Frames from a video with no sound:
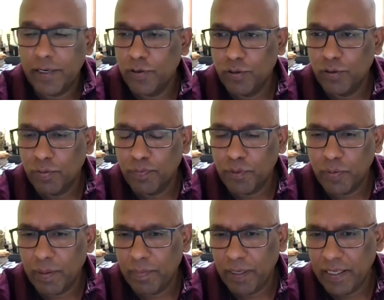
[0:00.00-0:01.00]
I don't know,
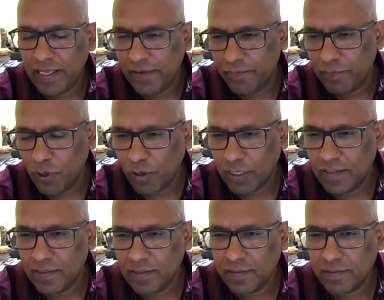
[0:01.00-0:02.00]
probably they have brought
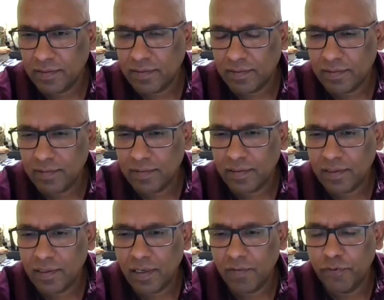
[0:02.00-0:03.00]
in
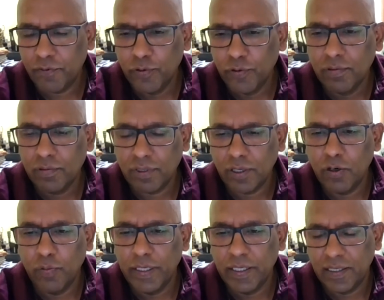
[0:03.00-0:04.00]
a few
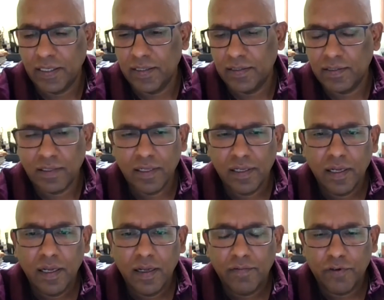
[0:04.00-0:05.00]
kilometers
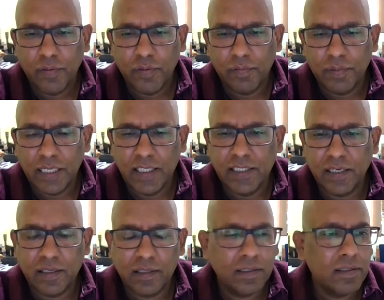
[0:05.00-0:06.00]
from
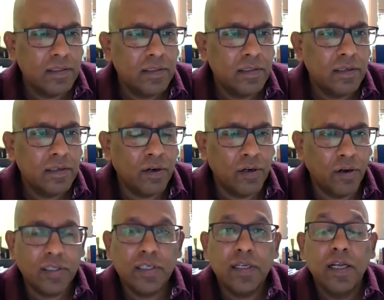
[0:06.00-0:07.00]
Silchar or
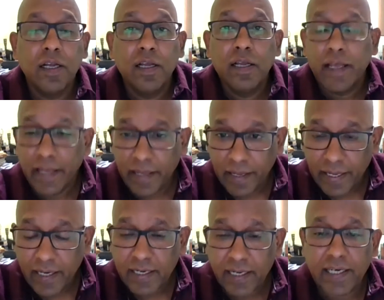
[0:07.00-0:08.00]
not.
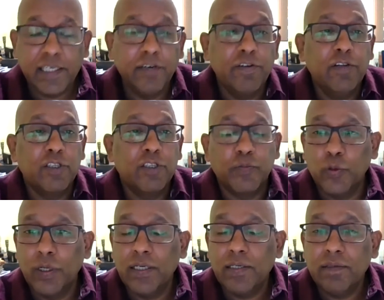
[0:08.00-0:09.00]
Air connectivity was
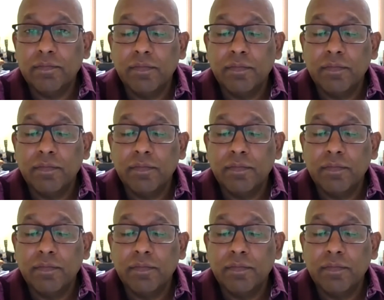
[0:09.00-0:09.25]
poor.